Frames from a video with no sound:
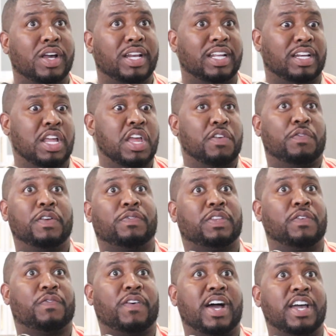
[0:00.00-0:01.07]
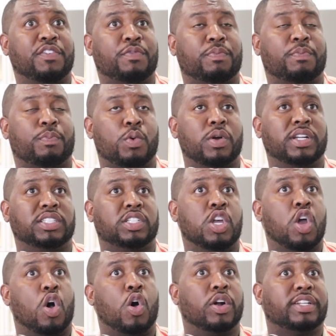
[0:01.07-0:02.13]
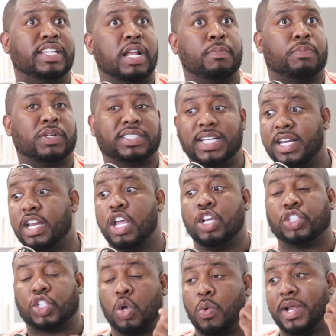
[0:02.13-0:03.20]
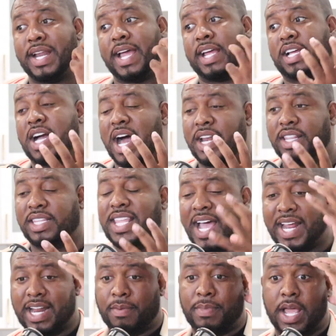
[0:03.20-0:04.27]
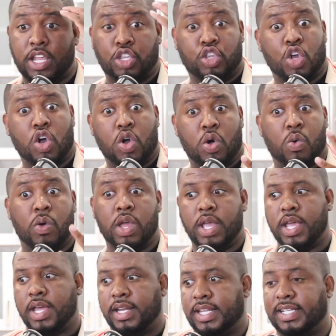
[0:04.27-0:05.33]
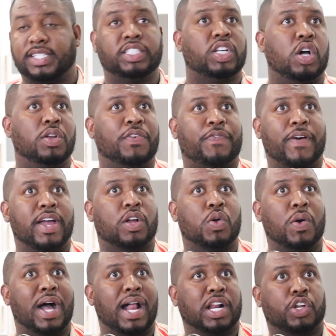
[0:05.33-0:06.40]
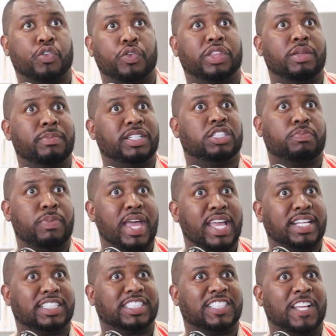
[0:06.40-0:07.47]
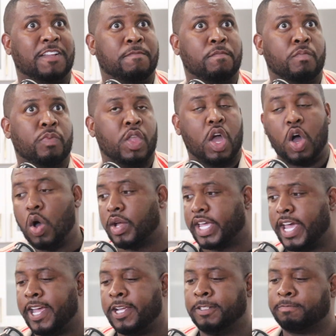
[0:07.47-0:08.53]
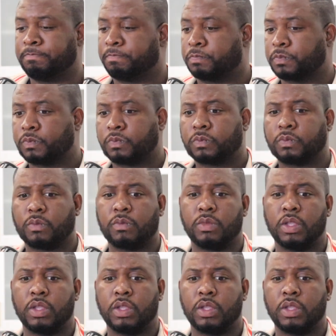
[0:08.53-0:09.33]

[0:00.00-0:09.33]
New credit, 55 points or 10%. So when I got that, I'm like, yo, this is how the FICO algorithm is based. Okay.